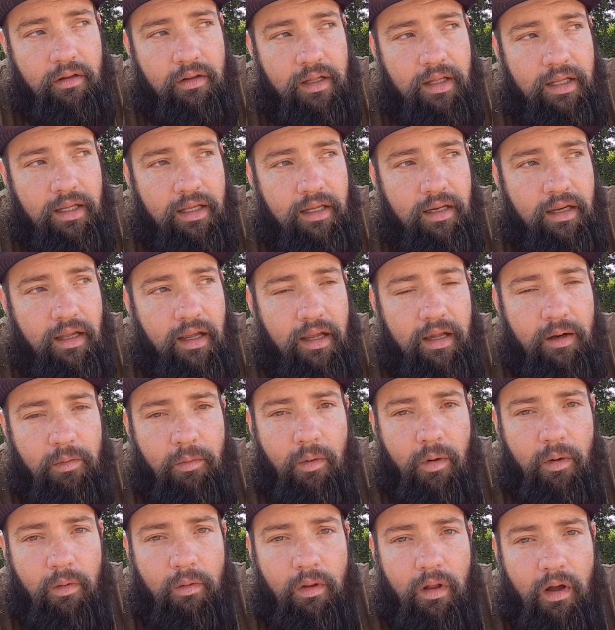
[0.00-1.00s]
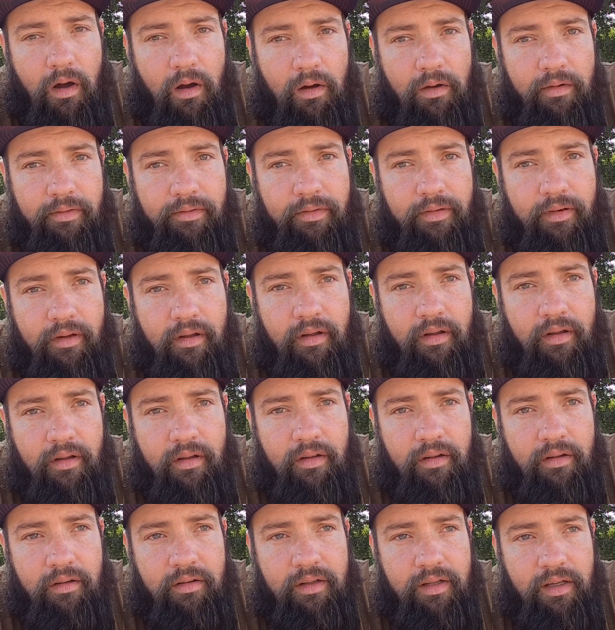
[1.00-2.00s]
get a roll-off
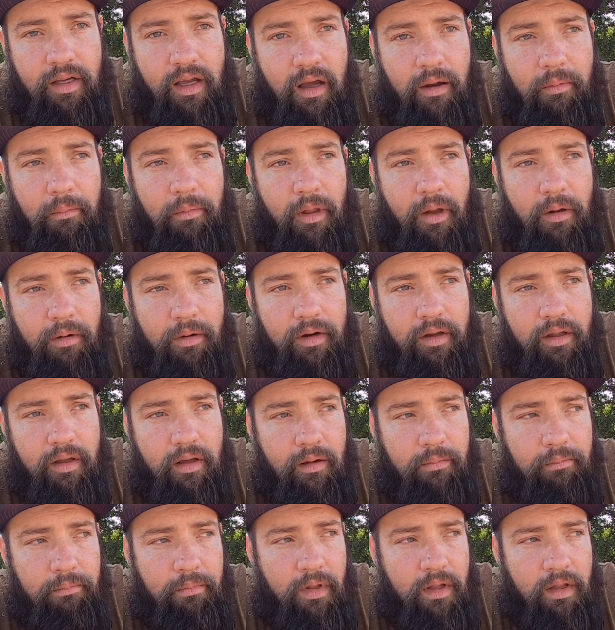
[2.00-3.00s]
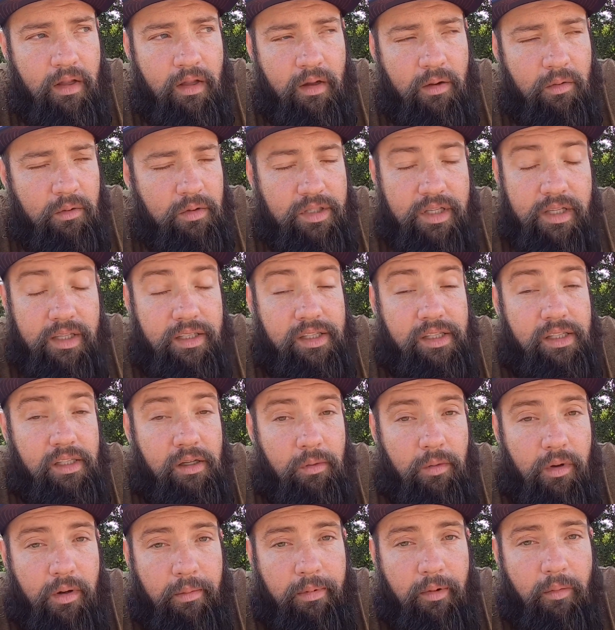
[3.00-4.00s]
to come load it up, which it
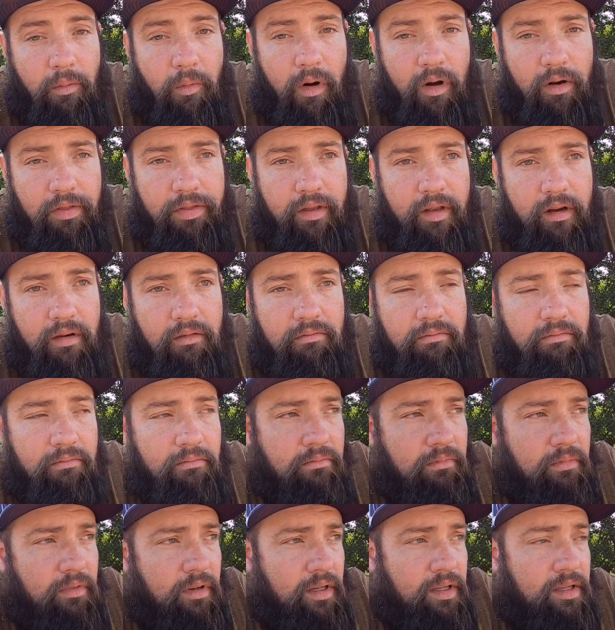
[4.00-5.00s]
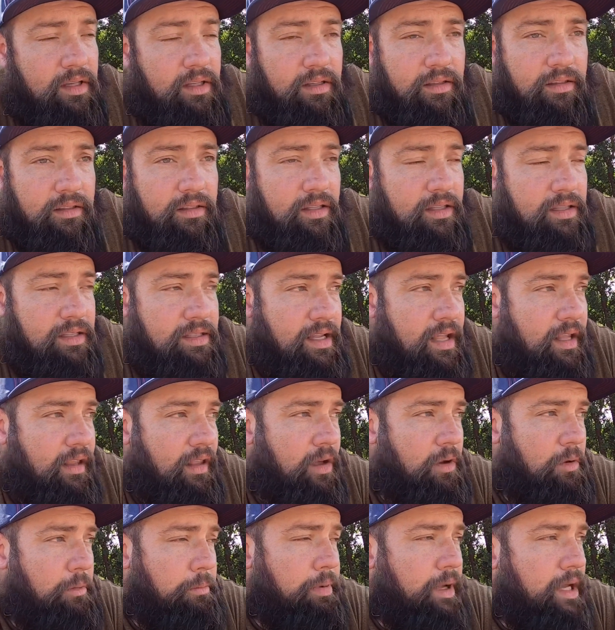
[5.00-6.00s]
still would have been worth it because that
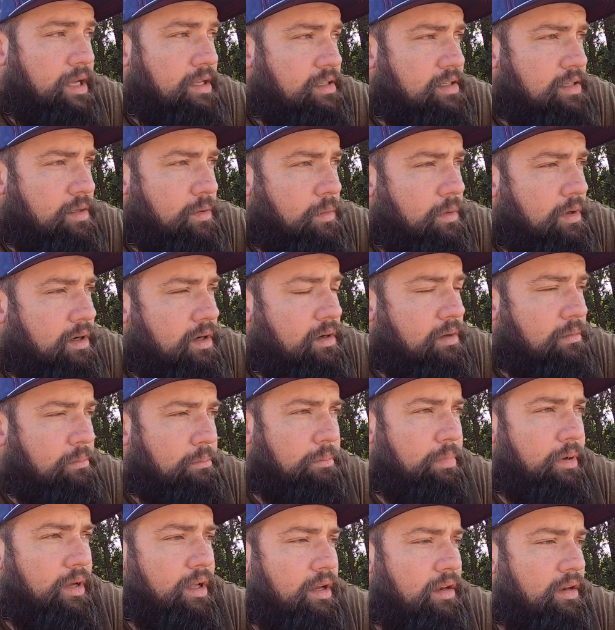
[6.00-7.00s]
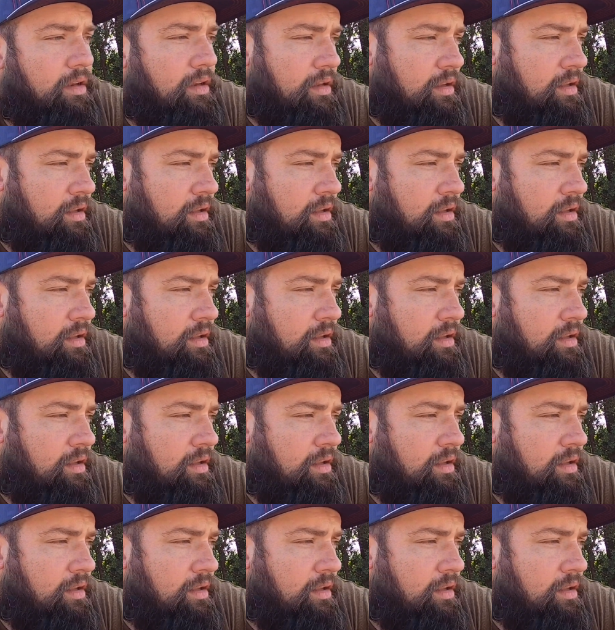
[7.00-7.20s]
load paid so well. But